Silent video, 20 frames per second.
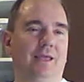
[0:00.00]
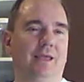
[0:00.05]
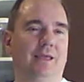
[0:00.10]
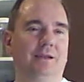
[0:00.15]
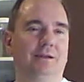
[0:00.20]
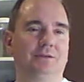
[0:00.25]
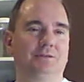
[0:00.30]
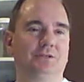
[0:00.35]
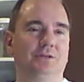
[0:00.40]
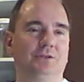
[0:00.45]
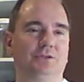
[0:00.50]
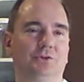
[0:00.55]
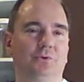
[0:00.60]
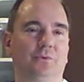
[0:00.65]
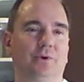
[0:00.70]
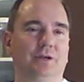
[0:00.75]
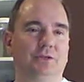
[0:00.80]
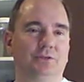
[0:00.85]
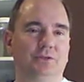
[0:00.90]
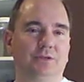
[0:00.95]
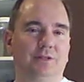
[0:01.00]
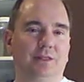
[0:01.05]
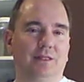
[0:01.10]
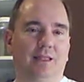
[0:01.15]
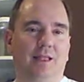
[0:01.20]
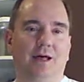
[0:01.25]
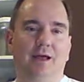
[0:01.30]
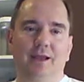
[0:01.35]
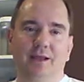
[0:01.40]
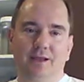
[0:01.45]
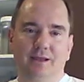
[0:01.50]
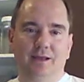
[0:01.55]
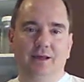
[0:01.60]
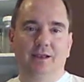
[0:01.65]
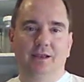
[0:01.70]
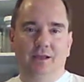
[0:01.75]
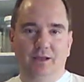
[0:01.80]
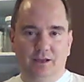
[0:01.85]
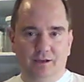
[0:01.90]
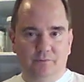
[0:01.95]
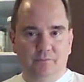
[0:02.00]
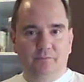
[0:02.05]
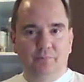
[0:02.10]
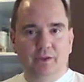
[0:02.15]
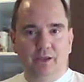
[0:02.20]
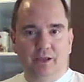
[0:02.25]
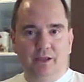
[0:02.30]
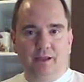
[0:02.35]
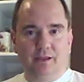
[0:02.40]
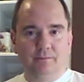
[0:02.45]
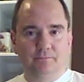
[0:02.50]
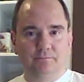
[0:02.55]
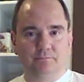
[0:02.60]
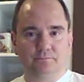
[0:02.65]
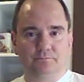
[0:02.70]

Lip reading: in a situation like an EMP,